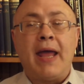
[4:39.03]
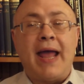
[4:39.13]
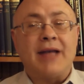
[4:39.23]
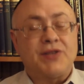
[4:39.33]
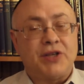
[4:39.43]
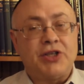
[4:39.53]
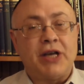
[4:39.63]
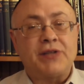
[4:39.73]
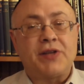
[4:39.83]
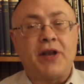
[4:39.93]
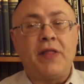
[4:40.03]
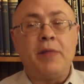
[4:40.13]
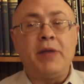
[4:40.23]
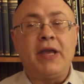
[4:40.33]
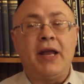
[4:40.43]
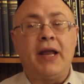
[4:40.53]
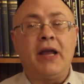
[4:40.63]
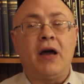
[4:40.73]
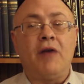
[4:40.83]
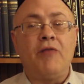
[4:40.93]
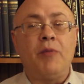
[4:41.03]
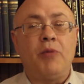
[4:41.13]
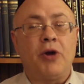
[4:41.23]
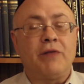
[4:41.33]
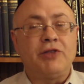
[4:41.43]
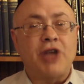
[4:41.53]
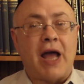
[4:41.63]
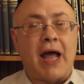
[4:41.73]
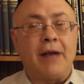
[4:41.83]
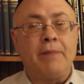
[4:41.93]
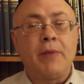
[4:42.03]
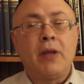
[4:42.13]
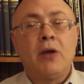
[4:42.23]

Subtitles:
as suggested in the beginning of the book of John,